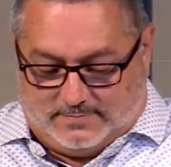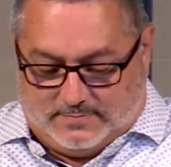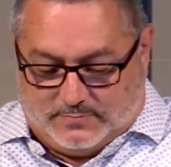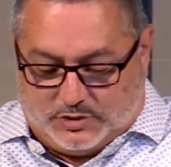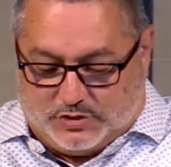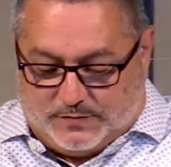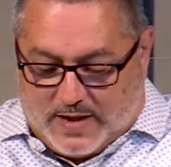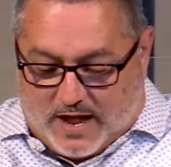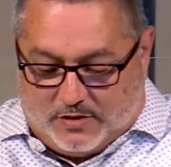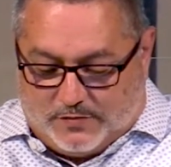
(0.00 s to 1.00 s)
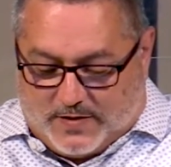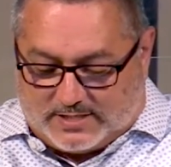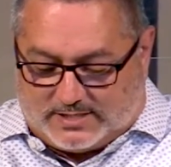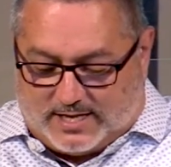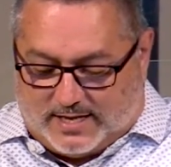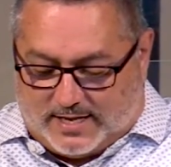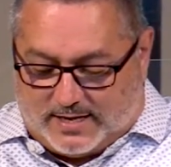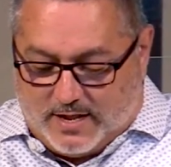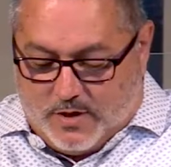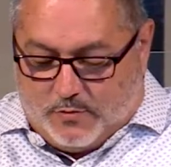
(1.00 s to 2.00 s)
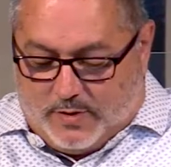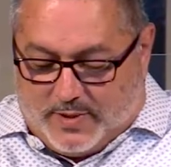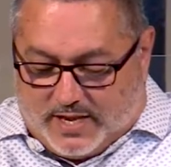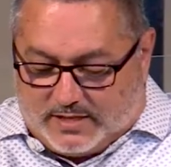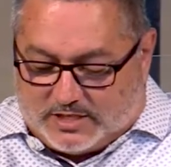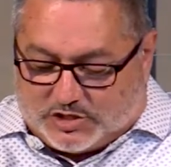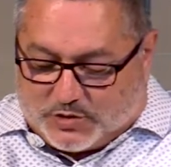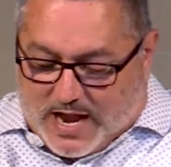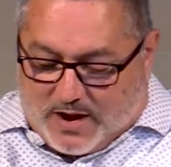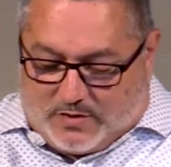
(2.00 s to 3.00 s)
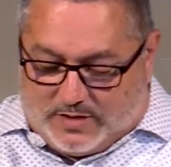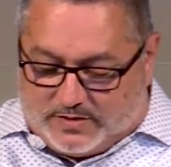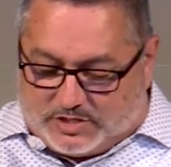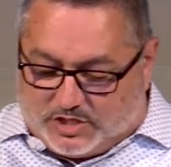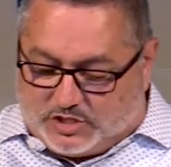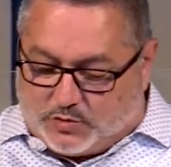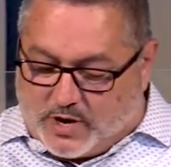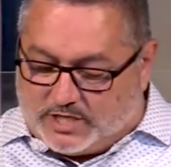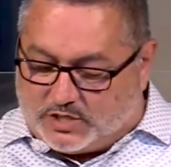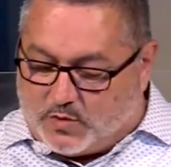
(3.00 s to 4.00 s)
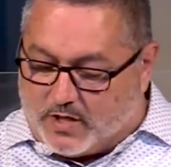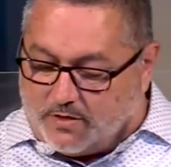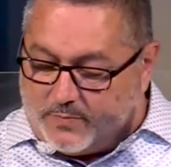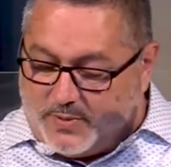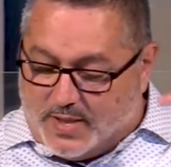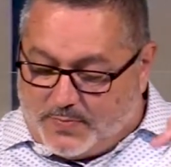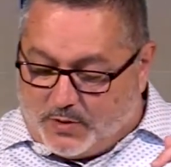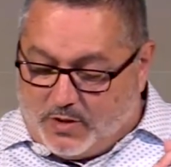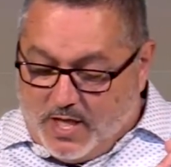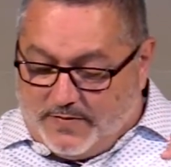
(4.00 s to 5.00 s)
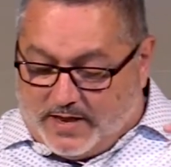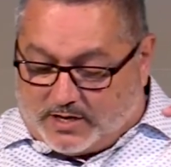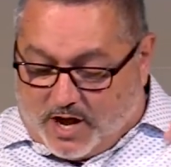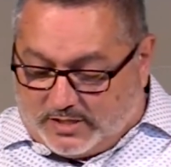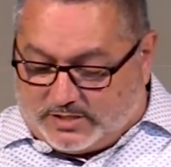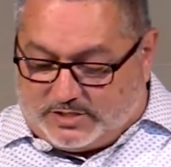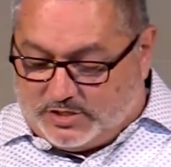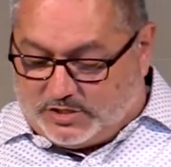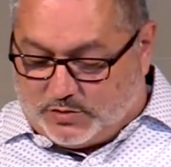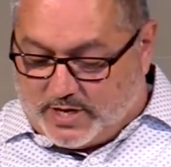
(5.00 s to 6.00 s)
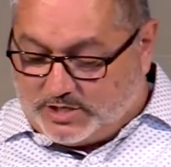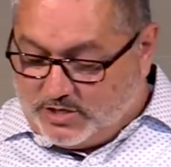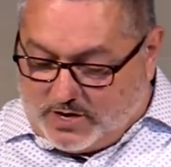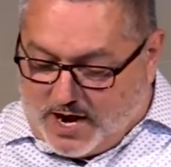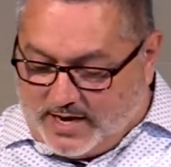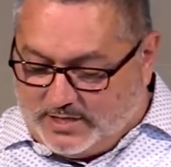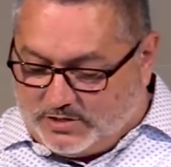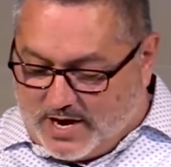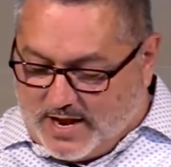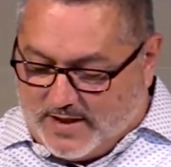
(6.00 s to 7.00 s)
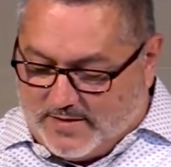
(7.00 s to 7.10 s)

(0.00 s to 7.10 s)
But you've escalated. We begin to drown in the situation while the people that cause the situation are high and dry.